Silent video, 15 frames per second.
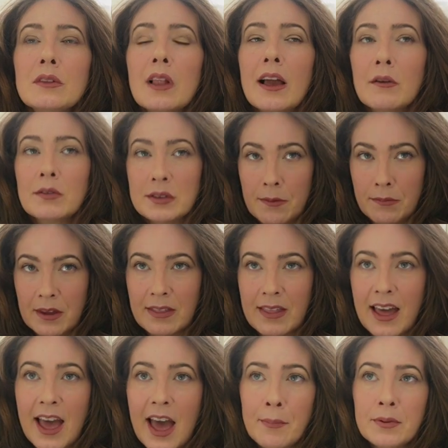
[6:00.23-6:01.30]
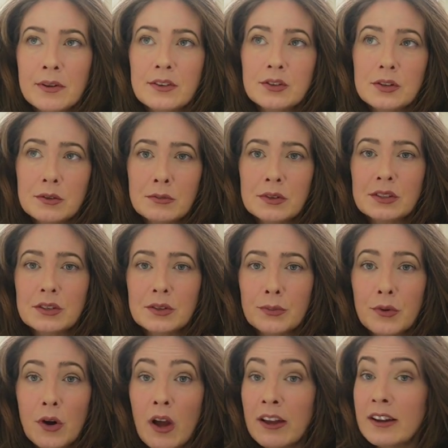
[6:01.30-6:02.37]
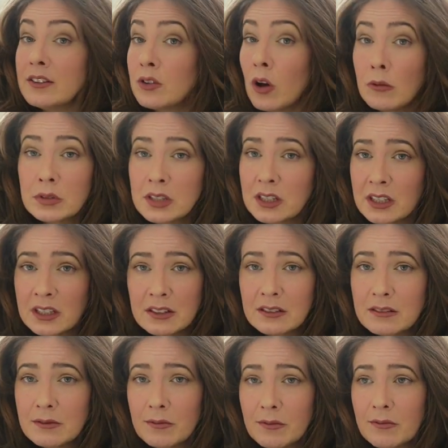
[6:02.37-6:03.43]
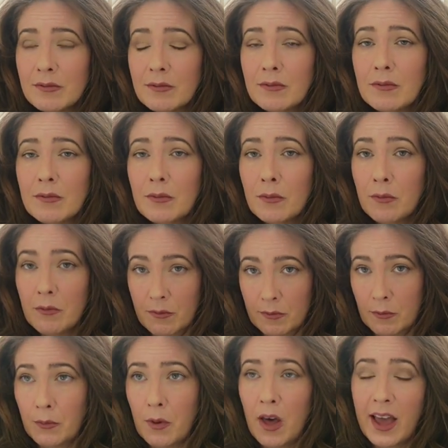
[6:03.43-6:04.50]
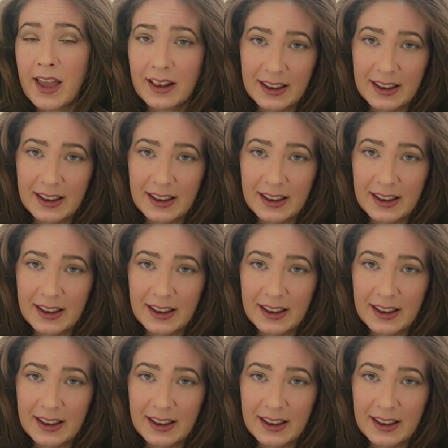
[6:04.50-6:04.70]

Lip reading: like something that happened to Mr. Brian Thompson by